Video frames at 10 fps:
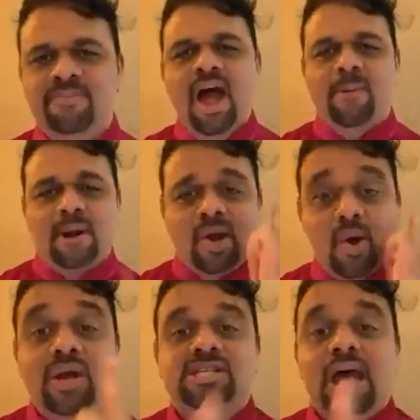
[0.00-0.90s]
Our
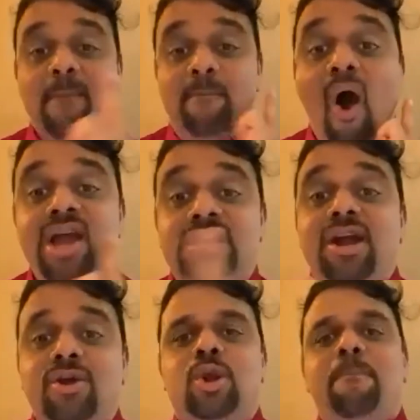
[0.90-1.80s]
God has appointed
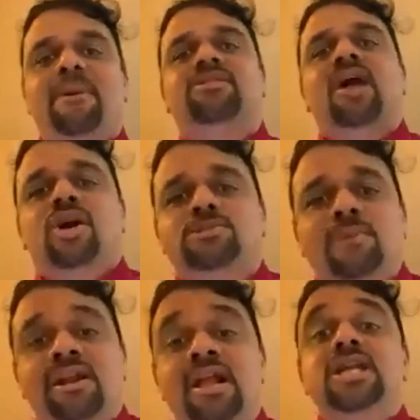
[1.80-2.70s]
you to preach the
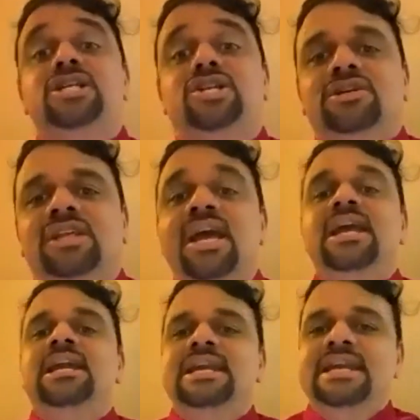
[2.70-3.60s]
gospel to the
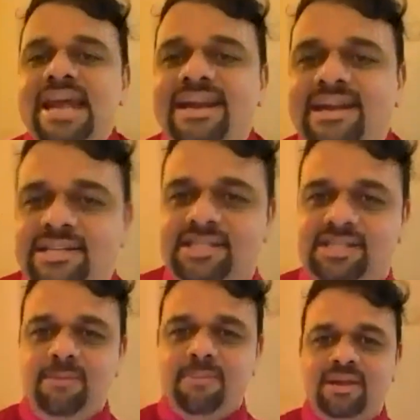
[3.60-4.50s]

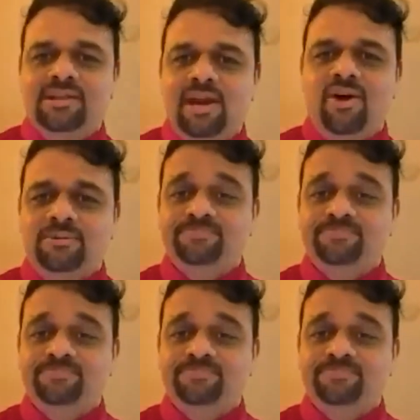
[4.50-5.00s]
nations. Praise the Lord.